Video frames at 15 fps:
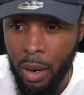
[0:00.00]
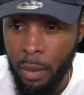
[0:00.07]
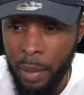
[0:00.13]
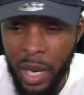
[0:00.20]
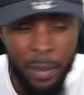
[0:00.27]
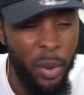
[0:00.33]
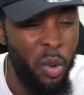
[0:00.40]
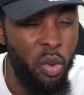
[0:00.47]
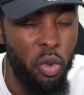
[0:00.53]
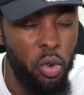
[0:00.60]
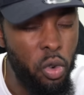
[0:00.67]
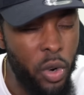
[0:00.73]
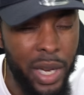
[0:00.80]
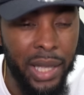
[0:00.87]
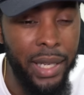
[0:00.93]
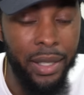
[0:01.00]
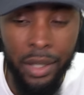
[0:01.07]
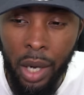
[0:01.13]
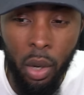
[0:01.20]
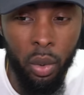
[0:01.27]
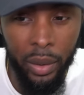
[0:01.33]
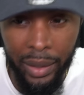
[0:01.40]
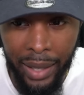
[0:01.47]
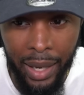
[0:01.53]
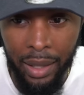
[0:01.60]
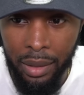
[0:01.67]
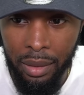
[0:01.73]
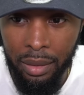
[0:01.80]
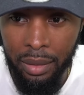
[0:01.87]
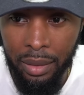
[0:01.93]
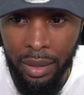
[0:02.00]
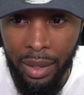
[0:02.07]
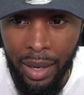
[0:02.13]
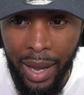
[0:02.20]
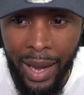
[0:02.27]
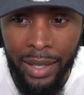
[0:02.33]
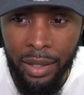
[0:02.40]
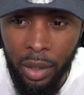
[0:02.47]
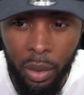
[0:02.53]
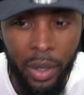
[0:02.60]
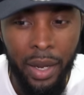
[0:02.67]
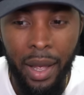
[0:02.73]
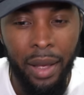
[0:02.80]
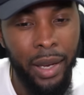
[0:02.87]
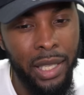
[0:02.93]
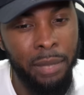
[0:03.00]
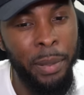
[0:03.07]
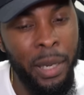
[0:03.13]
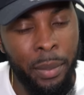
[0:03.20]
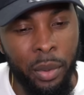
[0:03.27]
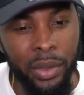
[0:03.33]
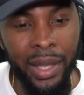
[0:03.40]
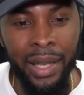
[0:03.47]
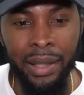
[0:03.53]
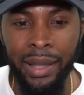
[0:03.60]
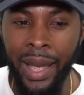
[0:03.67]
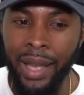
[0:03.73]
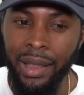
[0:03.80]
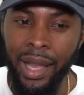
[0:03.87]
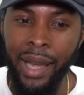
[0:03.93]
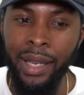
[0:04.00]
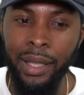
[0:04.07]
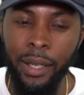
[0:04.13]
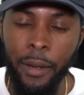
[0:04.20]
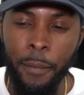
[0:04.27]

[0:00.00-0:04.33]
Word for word: People really don't get it. I don't, because people think that like,